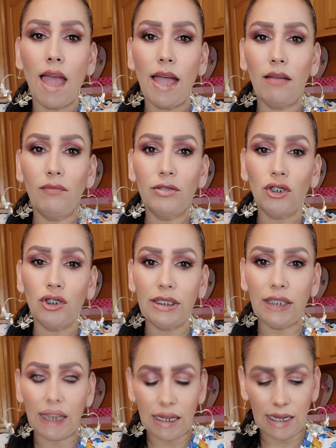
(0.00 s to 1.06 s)
After
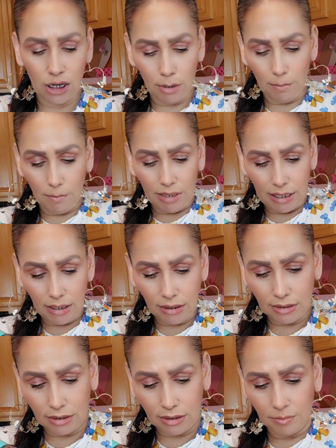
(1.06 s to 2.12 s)
10
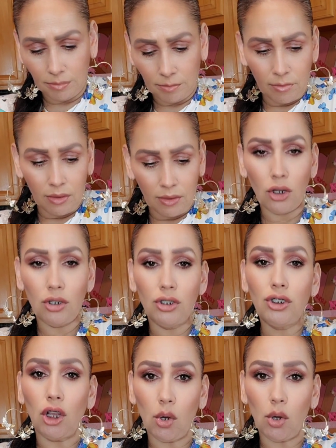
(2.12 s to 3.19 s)
minutes, your
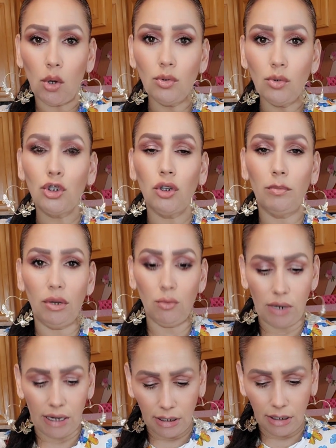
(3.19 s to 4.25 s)
dough should be
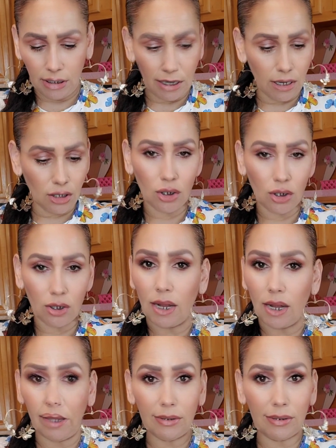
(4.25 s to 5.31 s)
ready, and it should
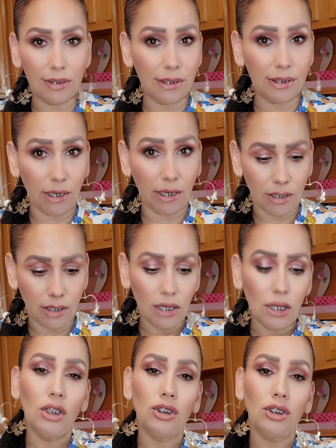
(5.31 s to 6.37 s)
not stick
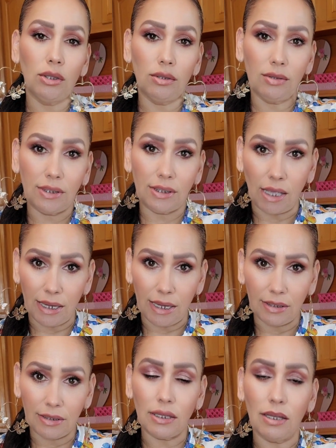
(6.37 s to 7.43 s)
to the
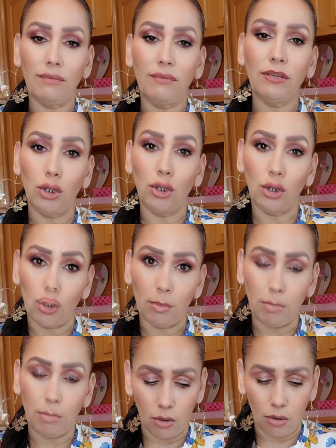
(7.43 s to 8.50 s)
sides of your
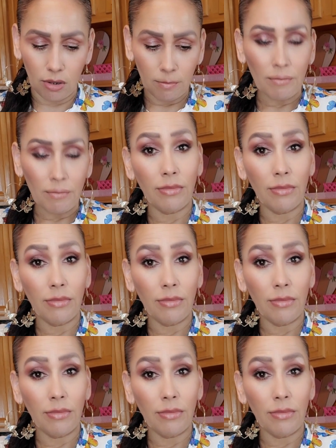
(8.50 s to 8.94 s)
bowl.